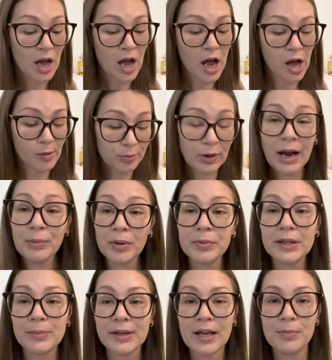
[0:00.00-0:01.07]
I'll
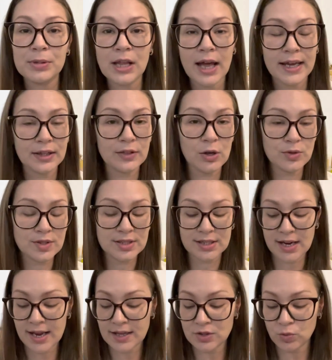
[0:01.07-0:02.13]
probably be applying those
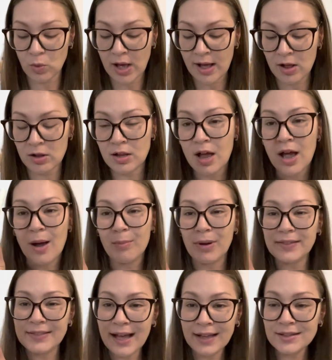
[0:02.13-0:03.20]
today as well,
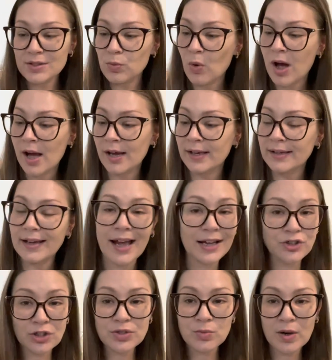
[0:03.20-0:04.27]
but that's why I
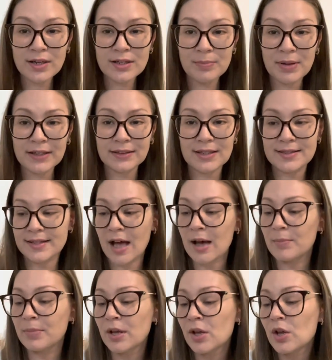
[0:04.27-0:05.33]
just wanted to pick this
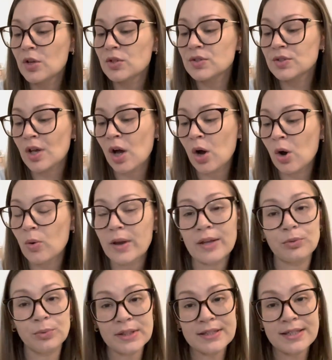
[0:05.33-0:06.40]
up. So
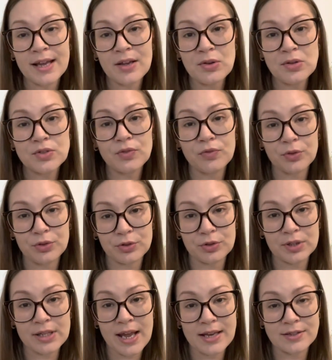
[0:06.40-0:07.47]
it retails for
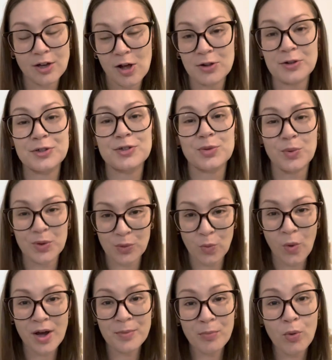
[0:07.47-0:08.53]
$38 with
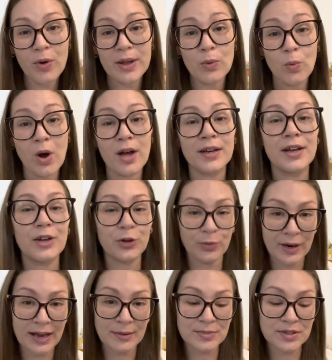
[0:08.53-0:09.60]
1.1
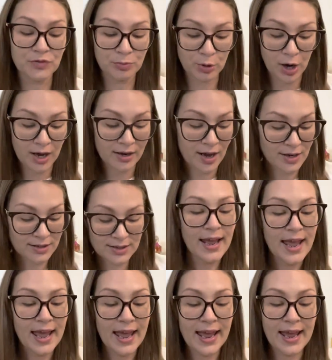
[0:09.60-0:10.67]
grams of product,
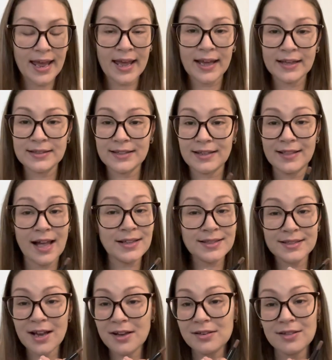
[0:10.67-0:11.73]
and that's
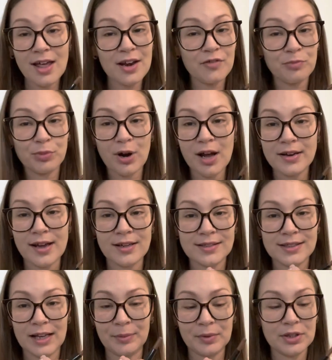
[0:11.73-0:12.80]
not a lot of product.
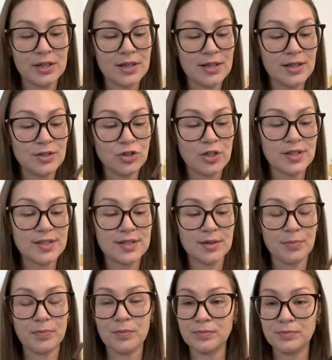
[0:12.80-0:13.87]
I'm gonna just
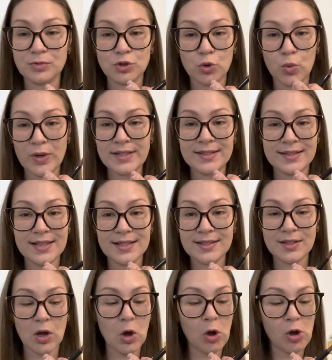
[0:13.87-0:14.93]
twist this
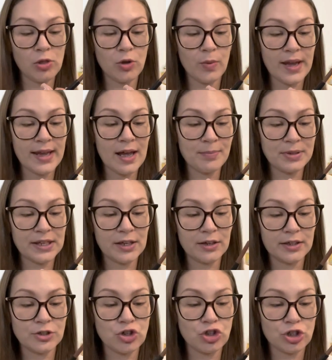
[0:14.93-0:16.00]
all the way up here
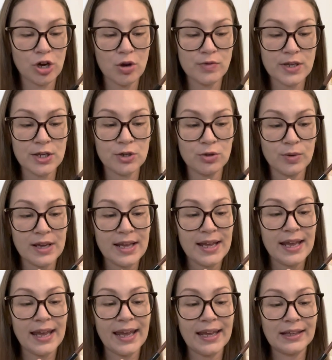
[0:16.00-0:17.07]
and show you.
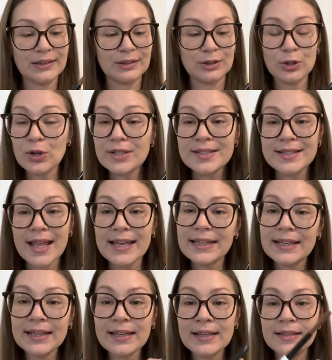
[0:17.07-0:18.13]
It looks like
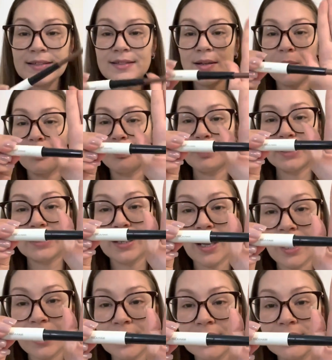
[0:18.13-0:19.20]
it is
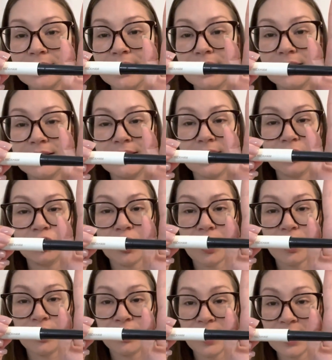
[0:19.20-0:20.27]
because it's such a
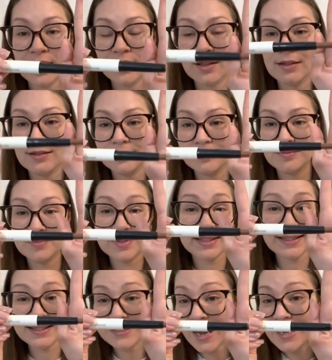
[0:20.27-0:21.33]
thin
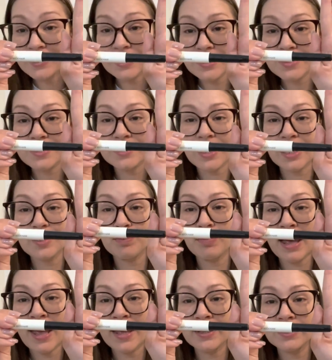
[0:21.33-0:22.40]
stylus type
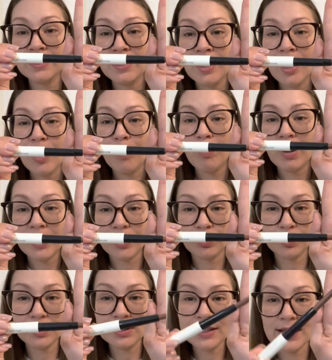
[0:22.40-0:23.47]
pen, but it
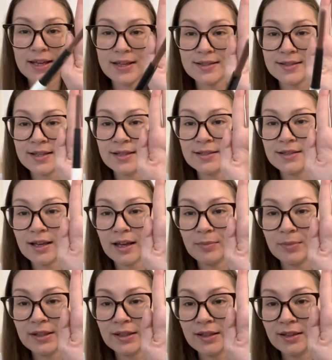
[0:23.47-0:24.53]
really isn't. I
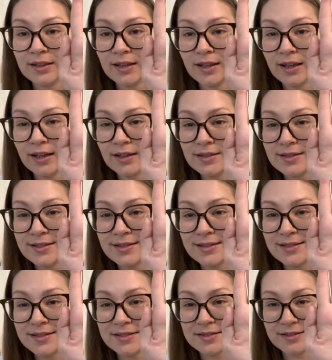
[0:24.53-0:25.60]
mean,
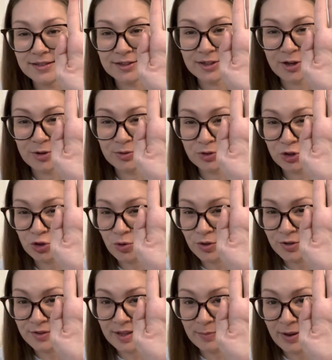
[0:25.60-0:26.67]
it's, you know,
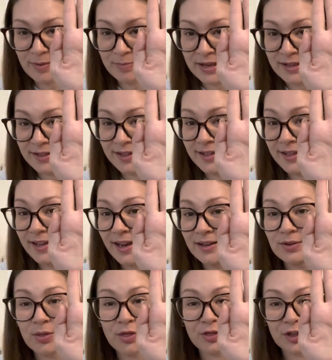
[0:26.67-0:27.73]
shorter than my pinky
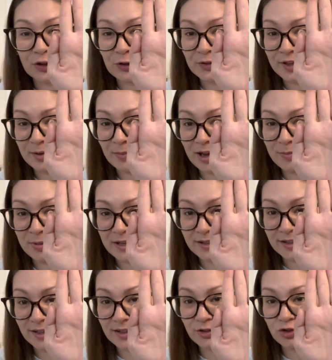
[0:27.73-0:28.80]
and thinner than my
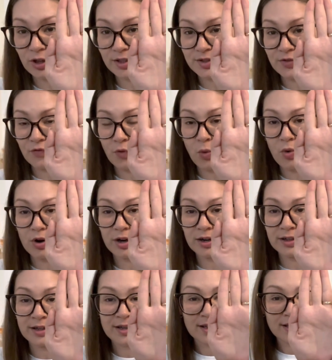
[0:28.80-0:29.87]
pinky just
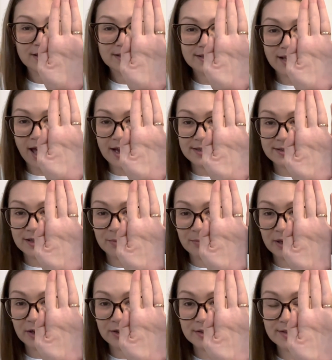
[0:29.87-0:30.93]
for size
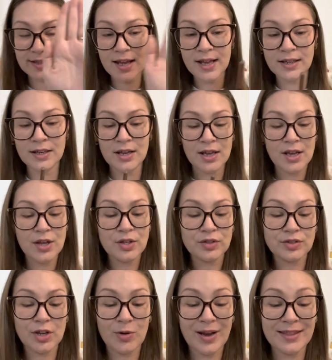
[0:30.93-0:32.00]
comparison.
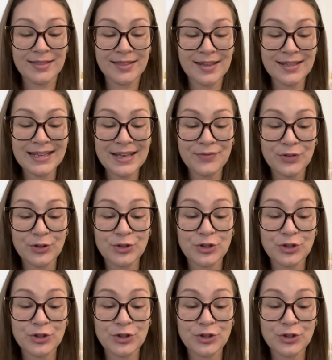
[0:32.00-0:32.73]
So I think if you're